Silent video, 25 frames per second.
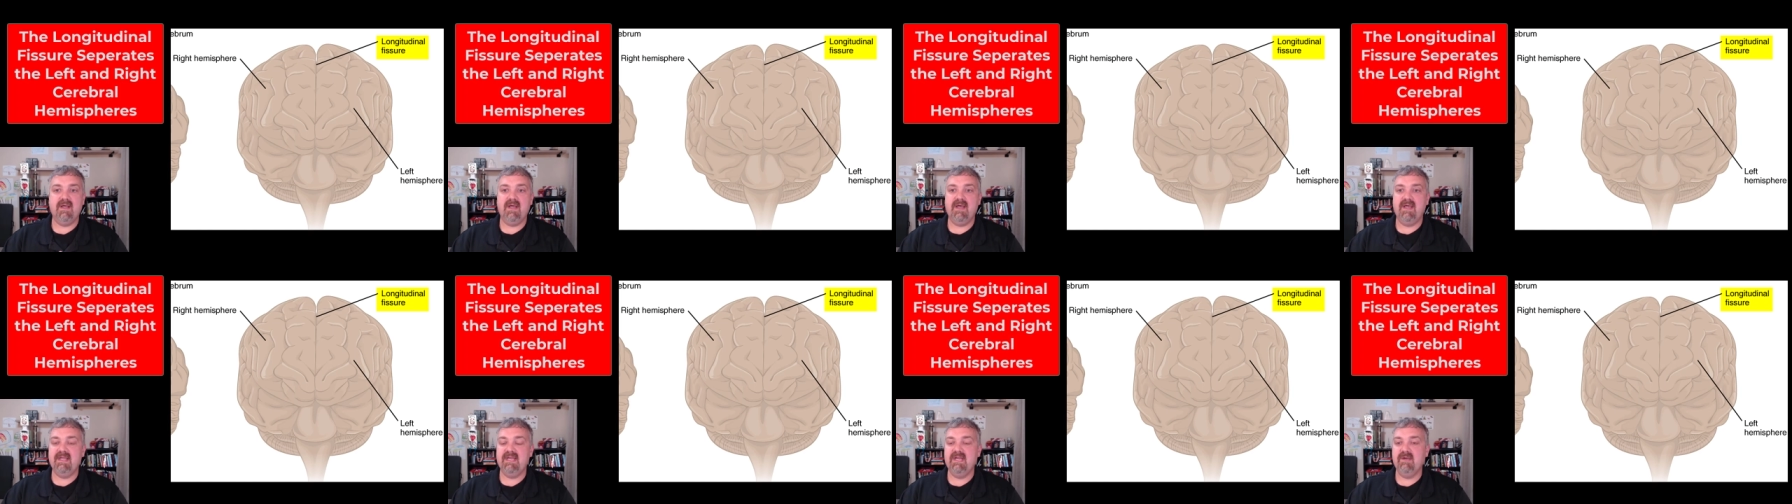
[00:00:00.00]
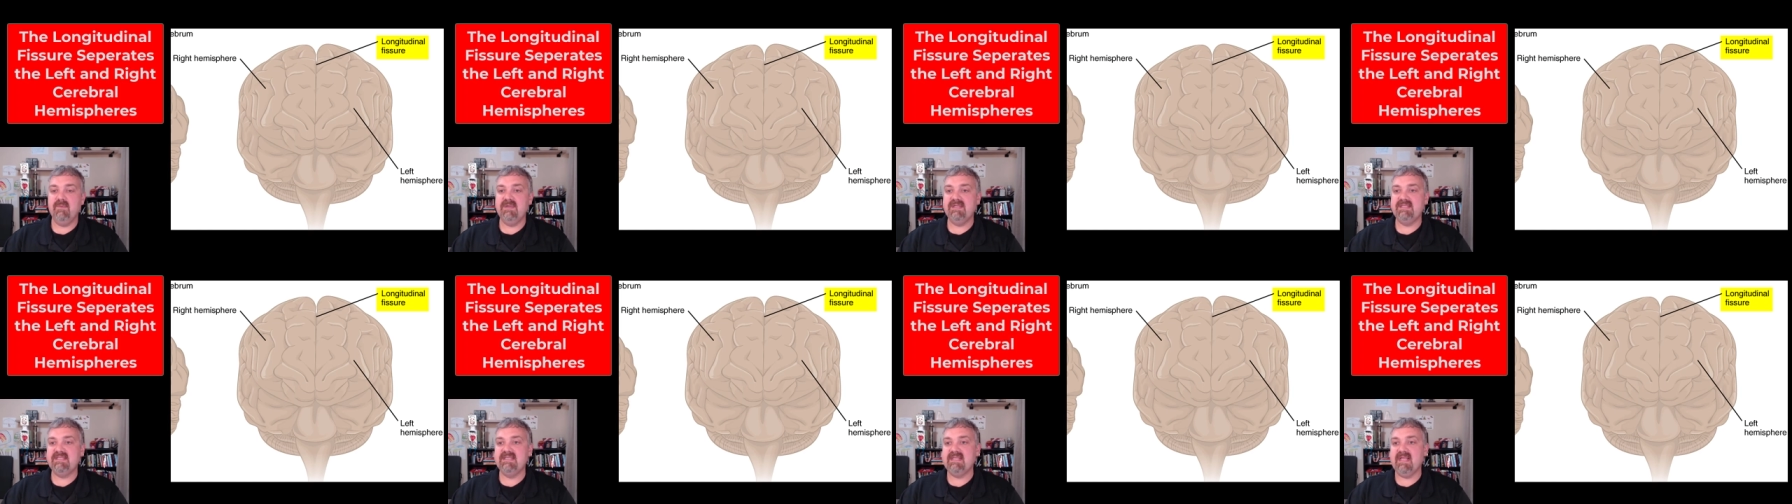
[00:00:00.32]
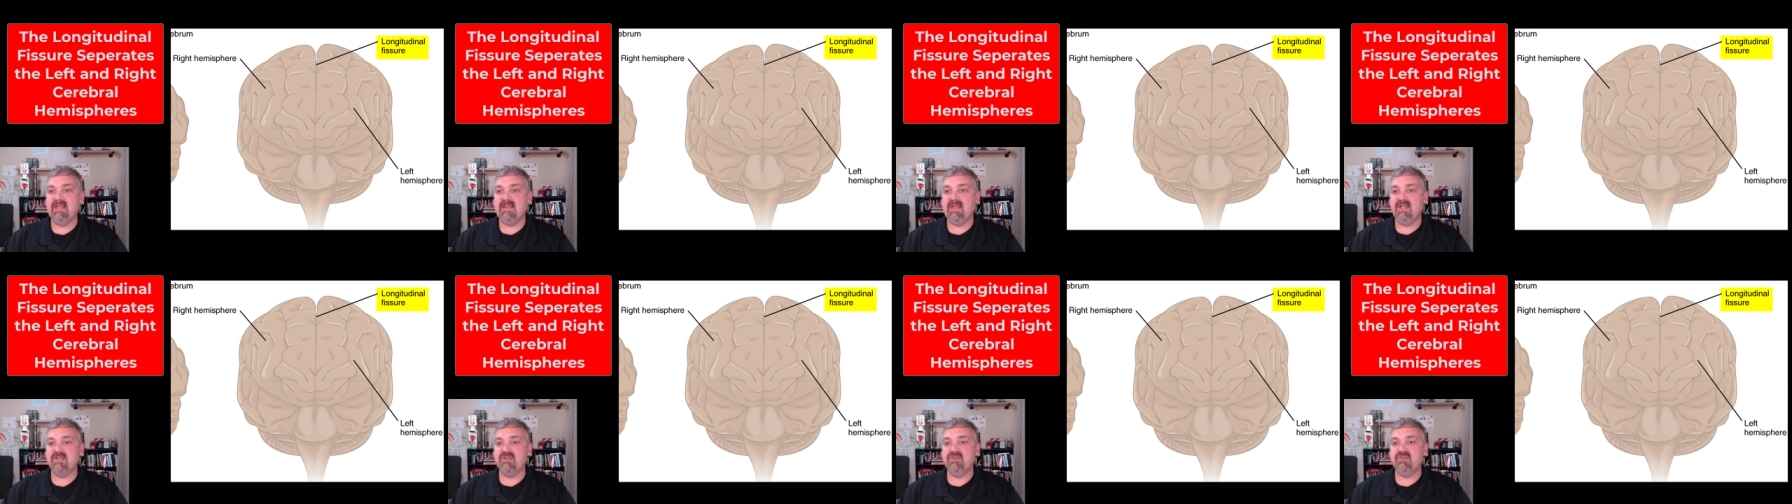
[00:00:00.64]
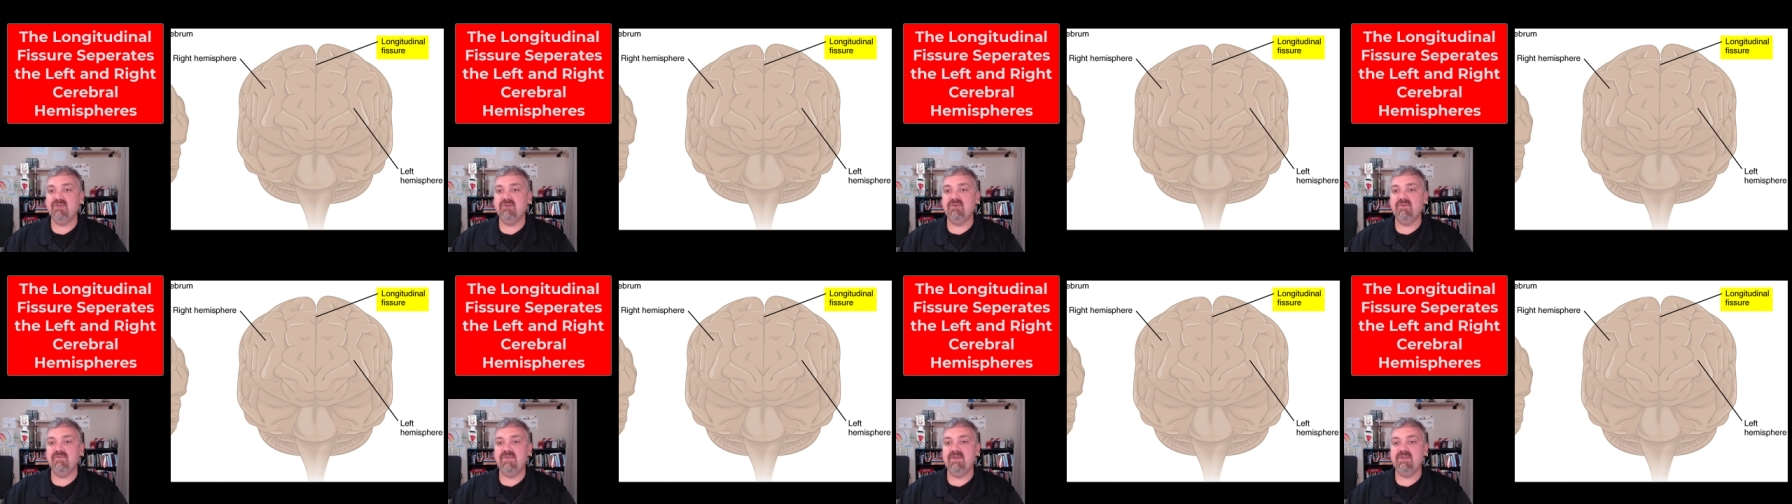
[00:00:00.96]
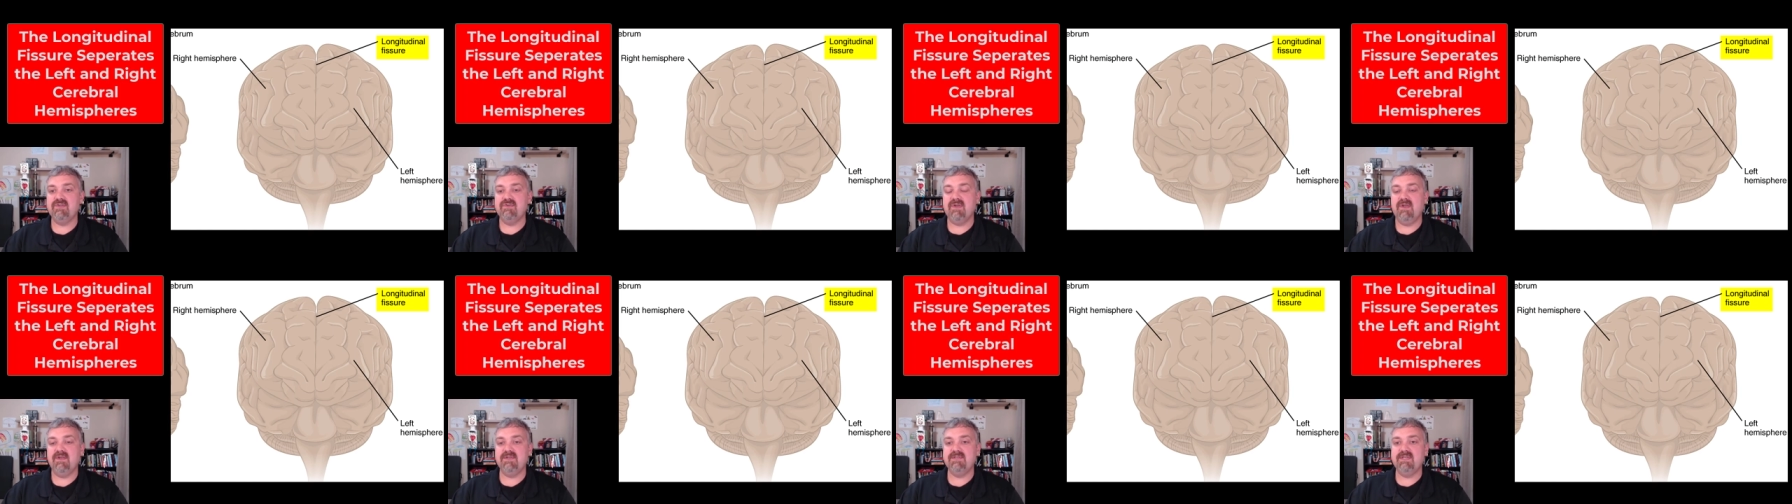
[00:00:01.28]
Uh, here we see that longitudinal
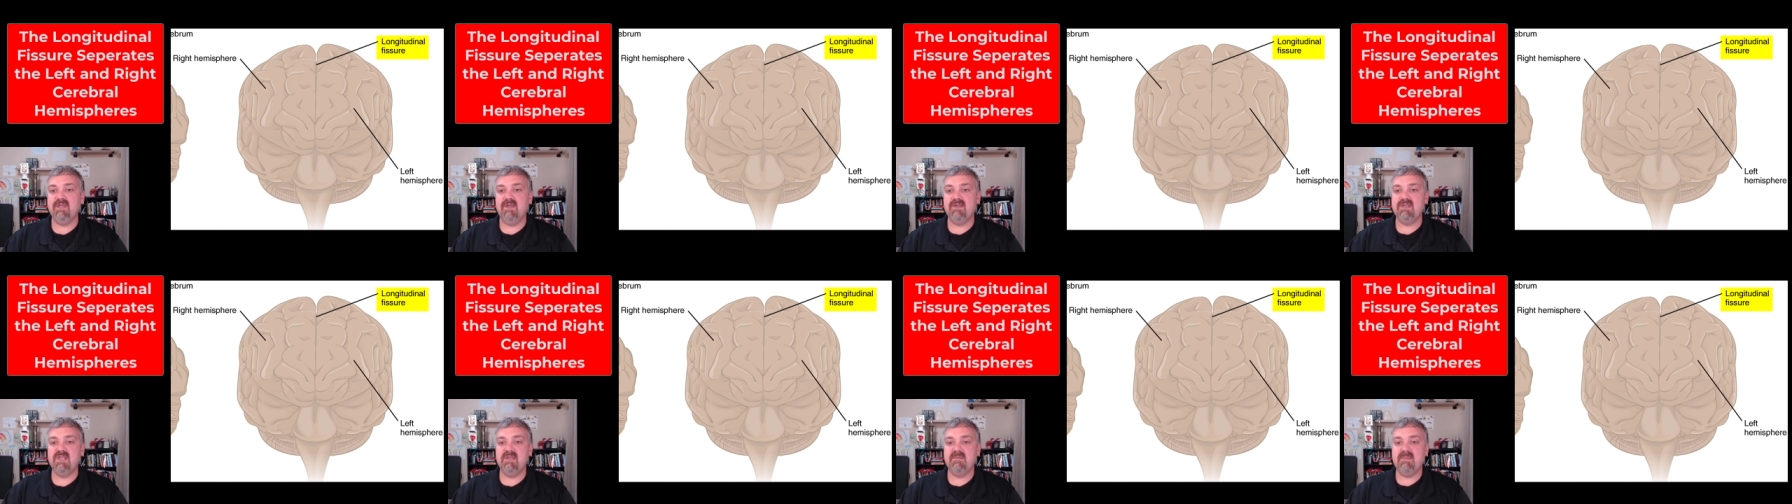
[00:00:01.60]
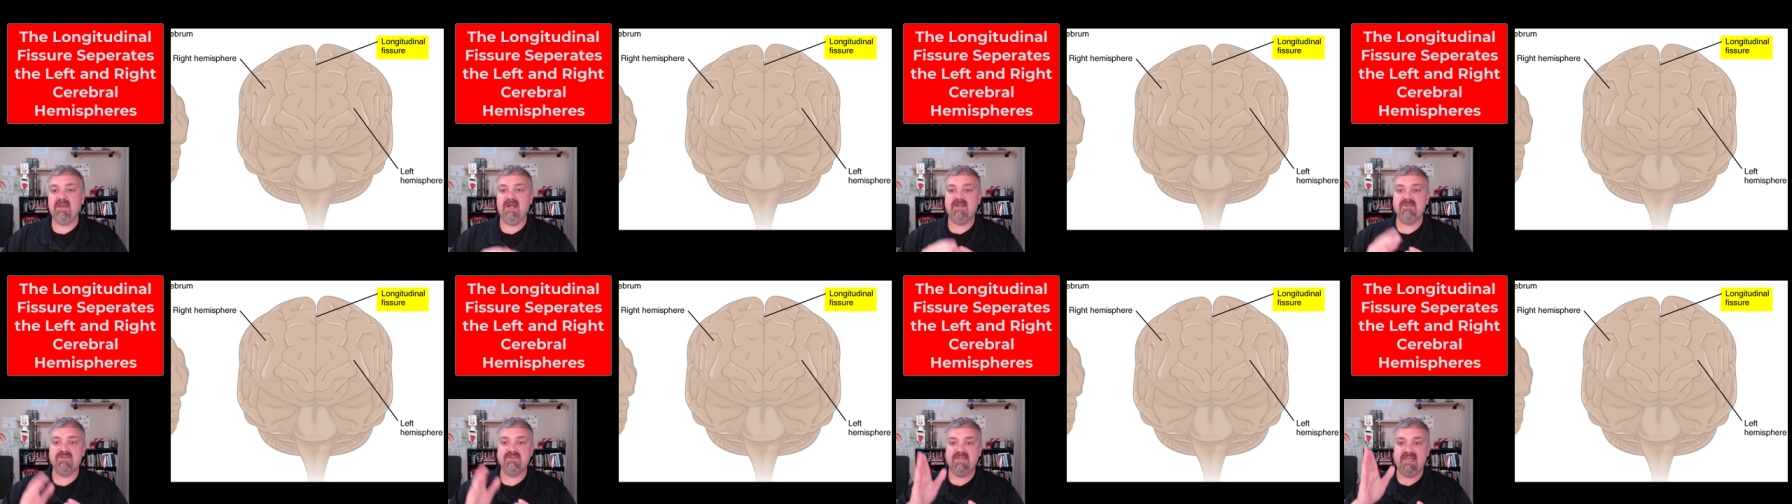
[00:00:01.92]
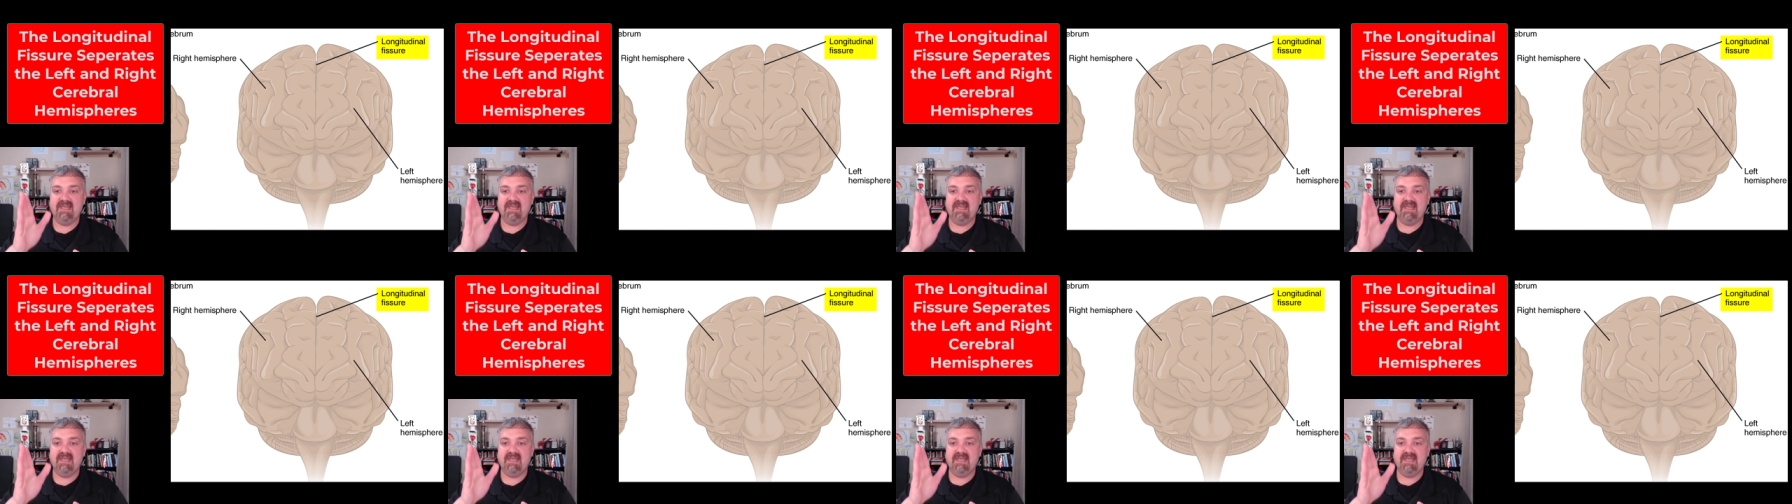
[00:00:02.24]
fissure I was telling you about,